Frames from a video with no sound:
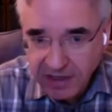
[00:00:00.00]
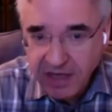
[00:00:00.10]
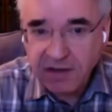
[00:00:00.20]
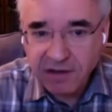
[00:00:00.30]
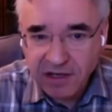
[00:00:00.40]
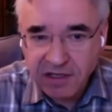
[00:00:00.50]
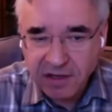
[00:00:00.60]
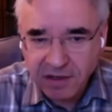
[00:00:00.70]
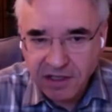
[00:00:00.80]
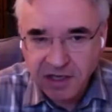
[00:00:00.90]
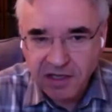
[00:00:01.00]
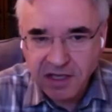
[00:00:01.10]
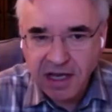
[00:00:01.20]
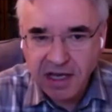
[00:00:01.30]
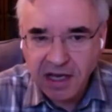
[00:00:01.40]
did
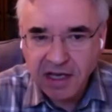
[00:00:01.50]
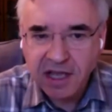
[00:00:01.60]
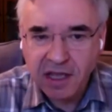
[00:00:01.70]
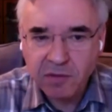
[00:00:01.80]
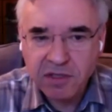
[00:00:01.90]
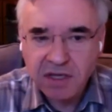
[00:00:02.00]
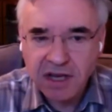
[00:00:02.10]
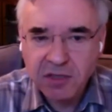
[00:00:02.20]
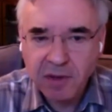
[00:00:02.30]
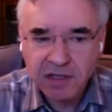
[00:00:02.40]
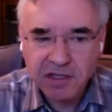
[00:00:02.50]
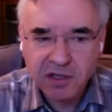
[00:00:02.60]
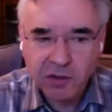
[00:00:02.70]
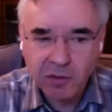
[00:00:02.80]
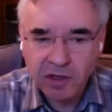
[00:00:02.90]
discuss in detail was the need to
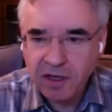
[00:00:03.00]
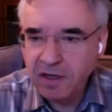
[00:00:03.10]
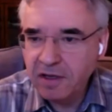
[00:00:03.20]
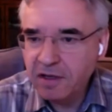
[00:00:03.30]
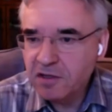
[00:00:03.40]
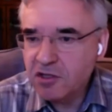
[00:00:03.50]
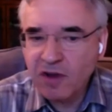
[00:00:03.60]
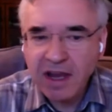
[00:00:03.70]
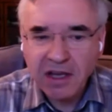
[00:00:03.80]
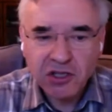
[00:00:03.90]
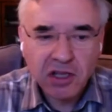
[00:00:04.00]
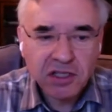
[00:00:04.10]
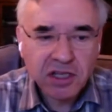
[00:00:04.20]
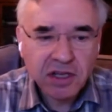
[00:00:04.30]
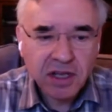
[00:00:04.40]
exclude
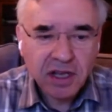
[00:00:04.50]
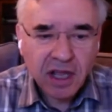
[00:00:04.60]
strangers.